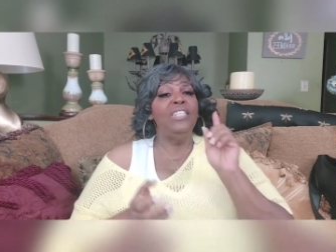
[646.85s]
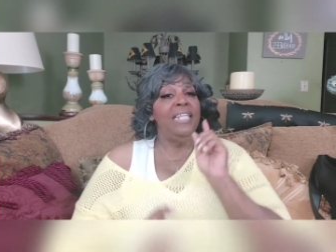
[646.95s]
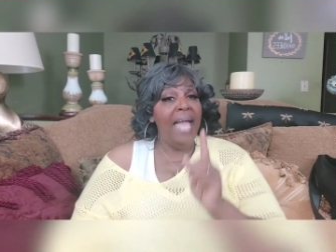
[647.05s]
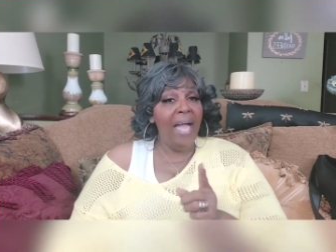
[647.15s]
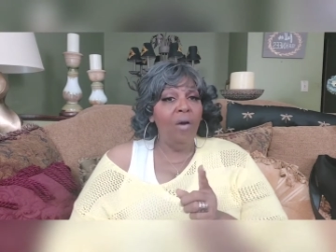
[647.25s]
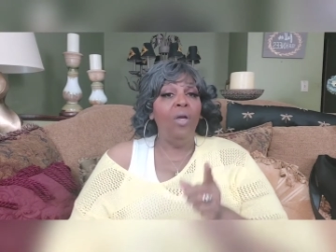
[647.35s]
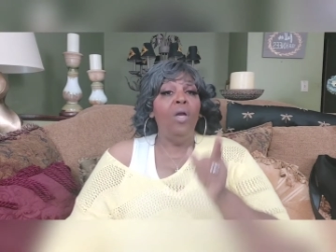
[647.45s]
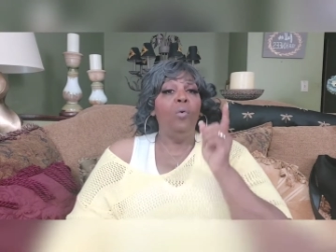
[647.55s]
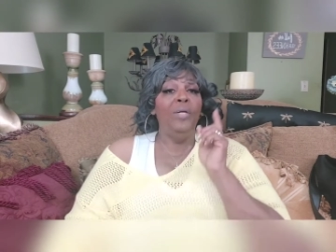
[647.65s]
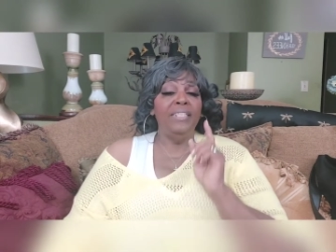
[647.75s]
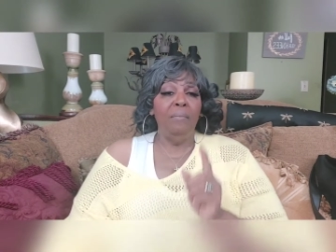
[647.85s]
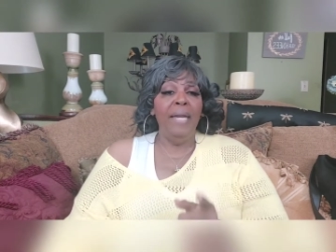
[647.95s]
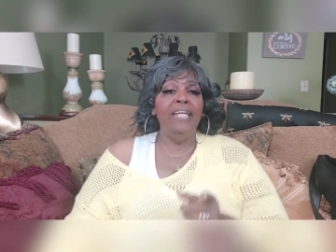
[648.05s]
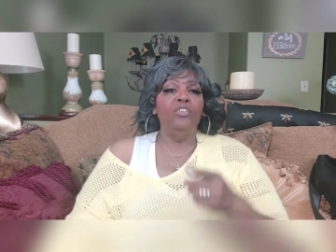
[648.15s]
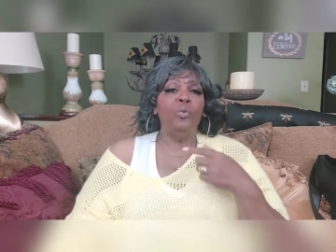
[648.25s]
Now, with
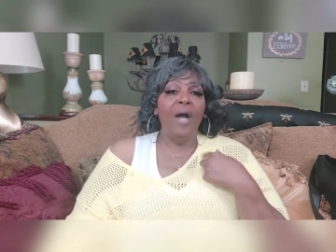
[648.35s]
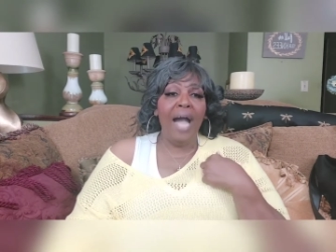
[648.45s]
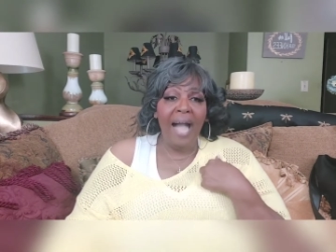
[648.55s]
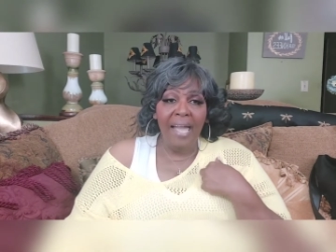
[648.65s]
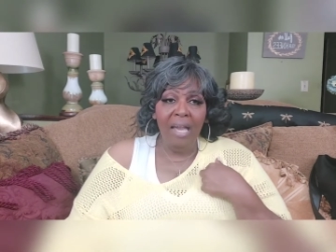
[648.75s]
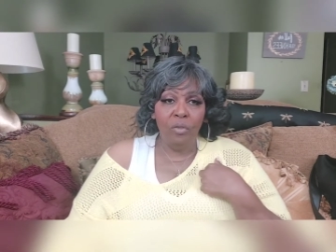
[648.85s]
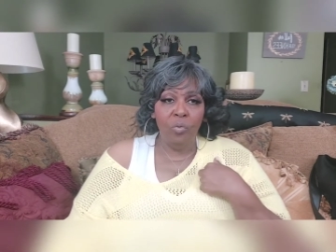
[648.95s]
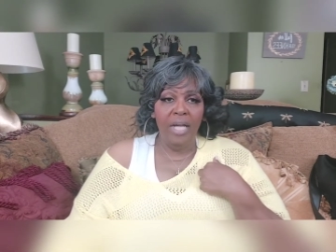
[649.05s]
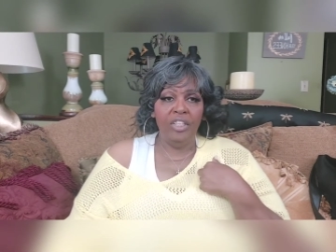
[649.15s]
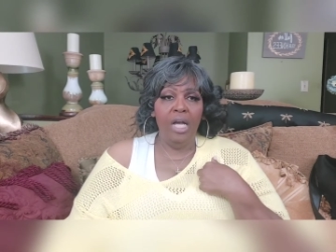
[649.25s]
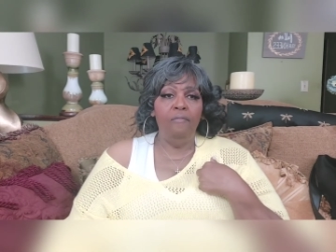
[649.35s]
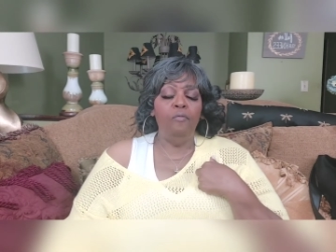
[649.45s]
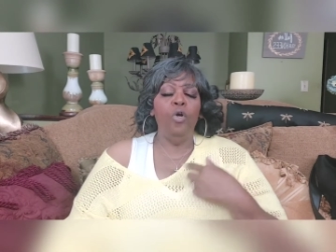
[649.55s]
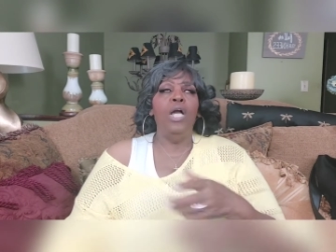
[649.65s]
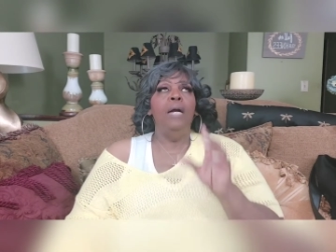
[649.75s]
tomatoes, what I have to watch out
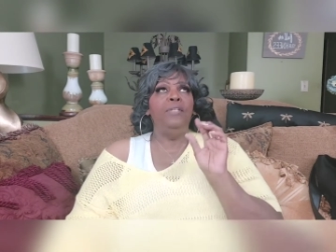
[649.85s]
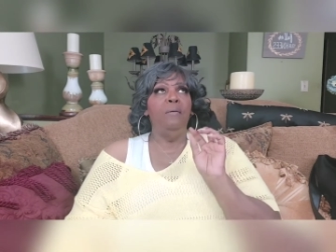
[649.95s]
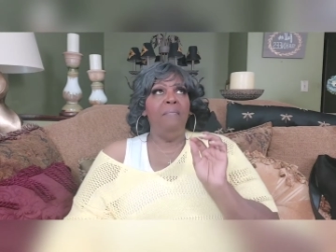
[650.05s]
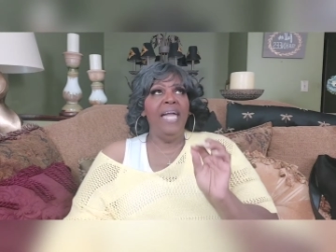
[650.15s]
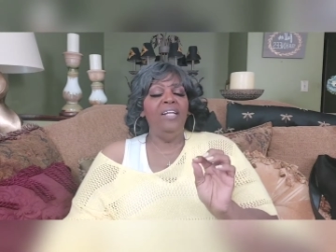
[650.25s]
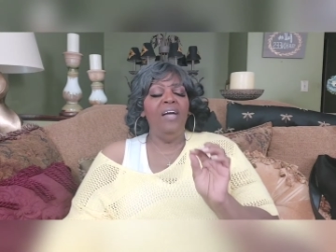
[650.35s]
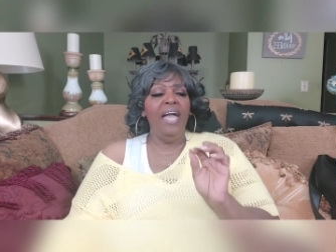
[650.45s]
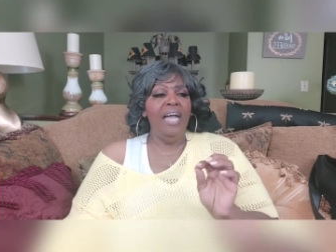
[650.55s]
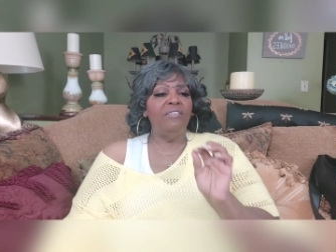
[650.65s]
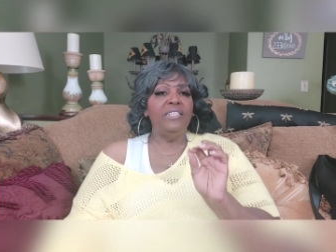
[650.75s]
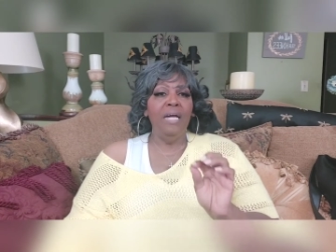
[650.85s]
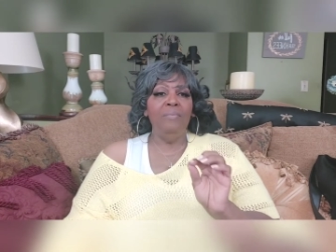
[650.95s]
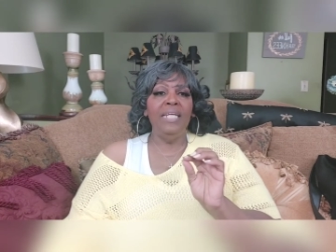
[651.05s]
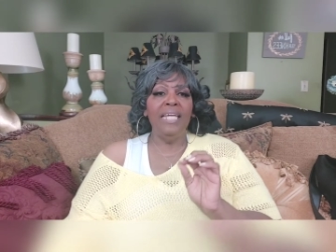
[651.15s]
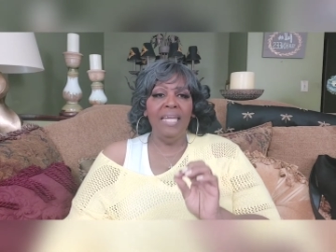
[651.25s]
for, tomato have
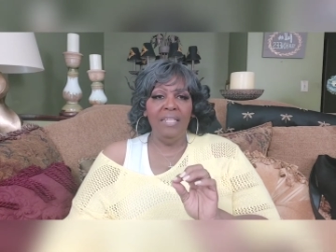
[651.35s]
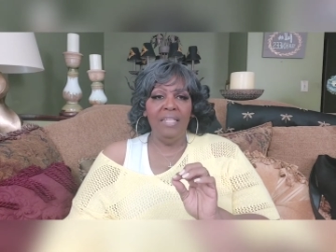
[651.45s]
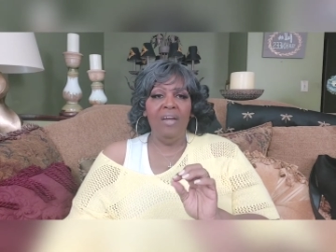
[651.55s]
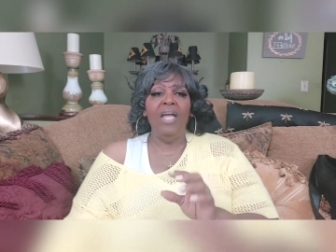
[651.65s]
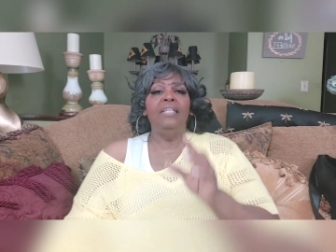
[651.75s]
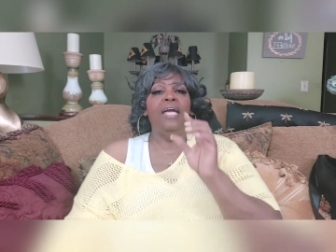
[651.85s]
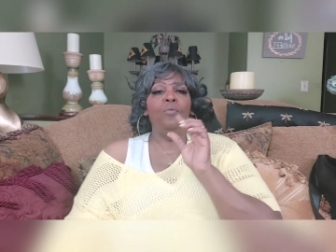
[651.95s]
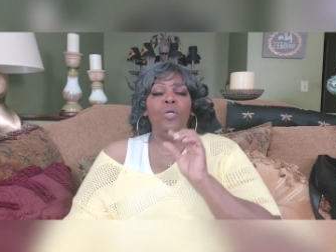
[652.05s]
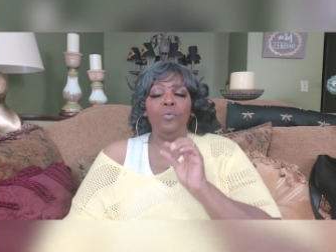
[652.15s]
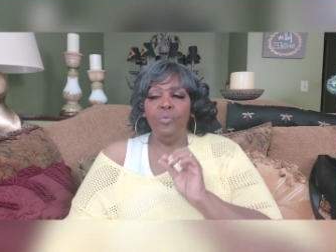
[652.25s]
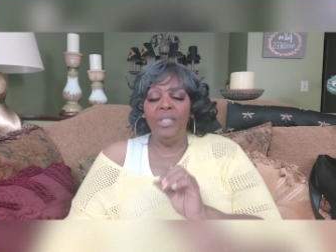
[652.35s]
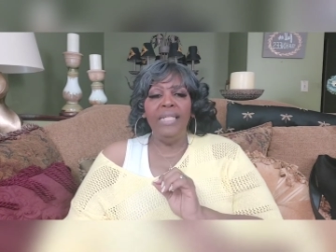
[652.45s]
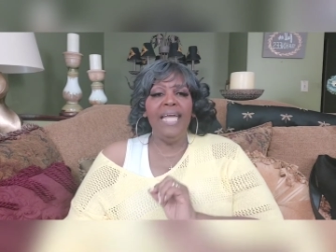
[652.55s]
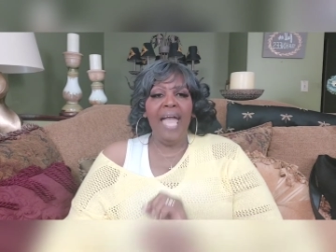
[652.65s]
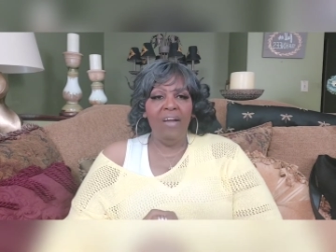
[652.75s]
something in there that would
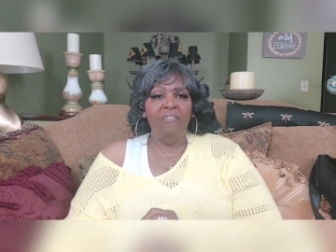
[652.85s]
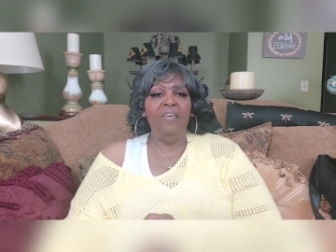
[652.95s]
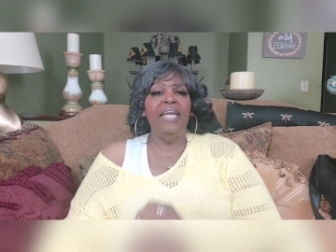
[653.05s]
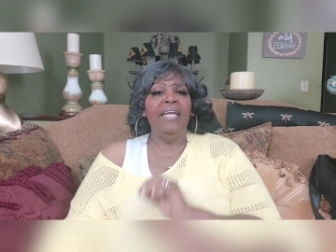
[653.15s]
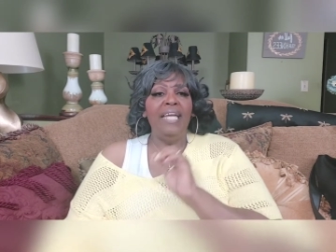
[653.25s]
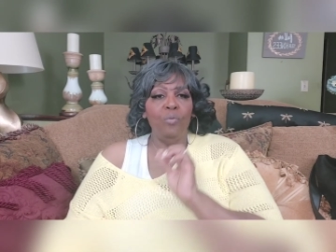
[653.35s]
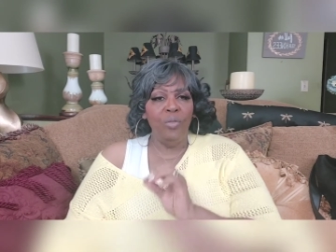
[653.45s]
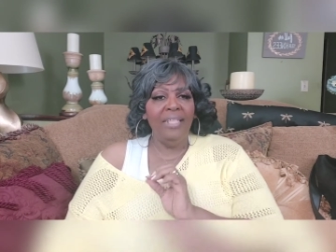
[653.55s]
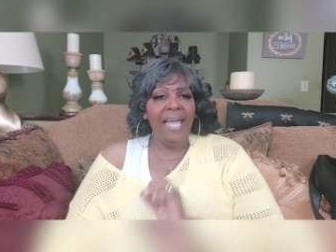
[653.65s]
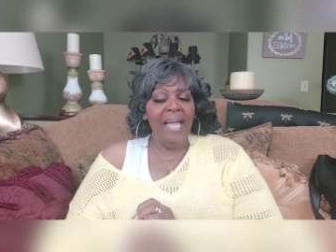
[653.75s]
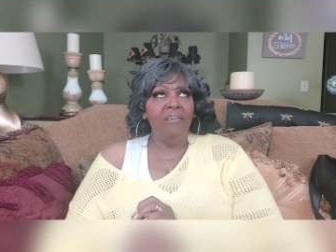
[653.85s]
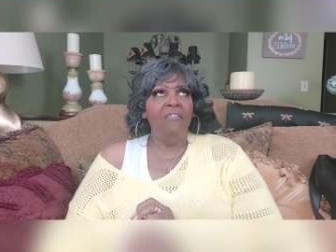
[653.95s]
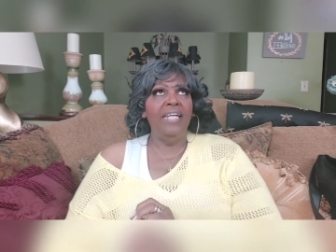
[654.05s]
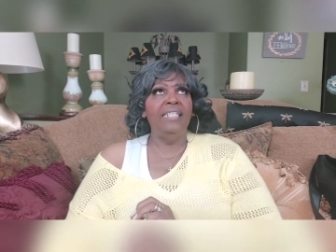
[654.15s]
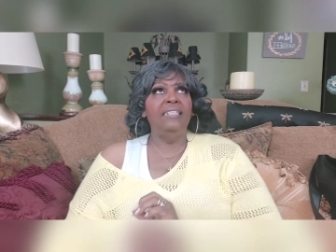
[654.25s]
really aggravate, it really
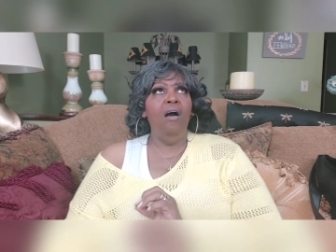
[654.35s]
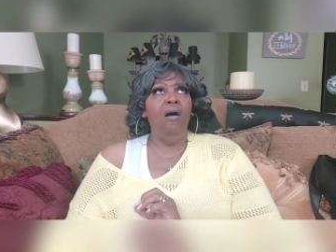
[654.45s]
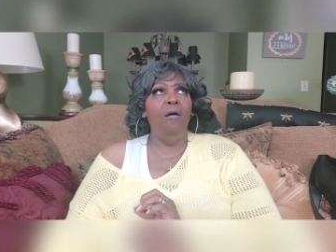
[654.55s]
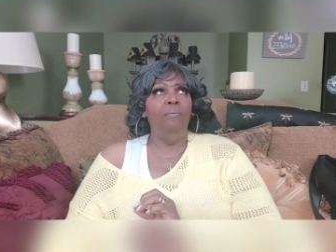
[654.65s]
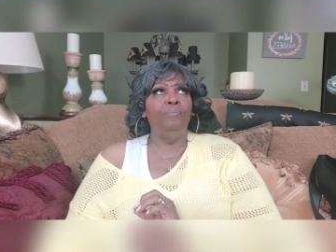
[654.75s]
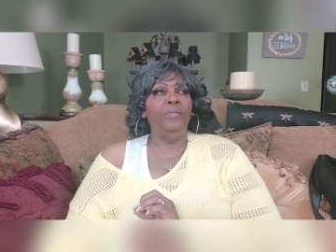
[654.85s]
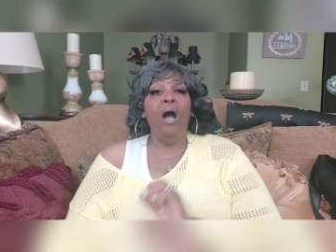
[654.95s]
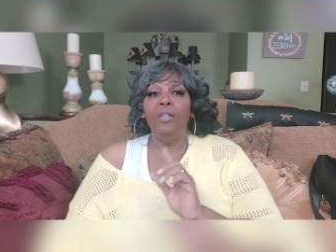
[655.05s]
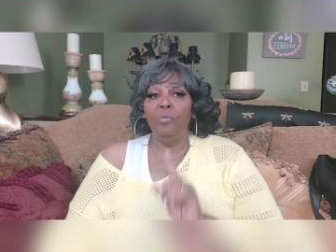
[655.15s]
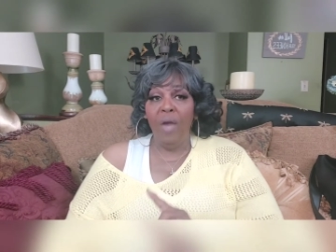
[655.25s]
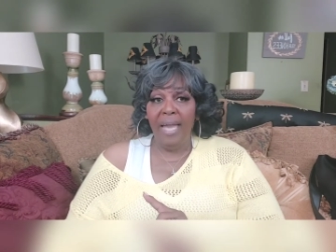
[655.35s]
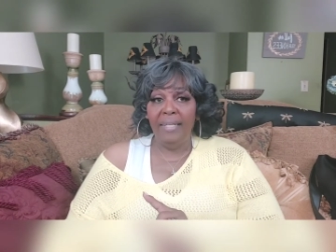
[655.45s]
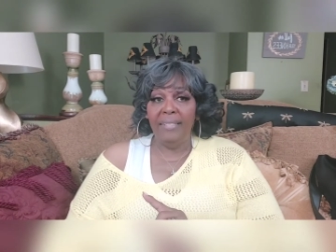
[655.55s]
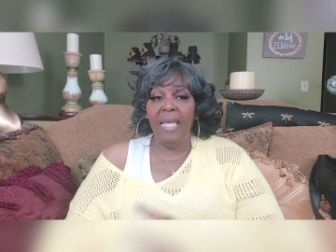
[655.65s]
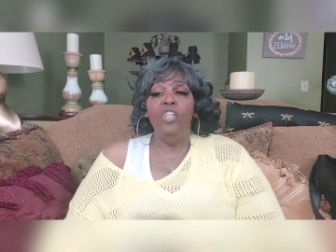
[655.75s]
aggravates arthritis,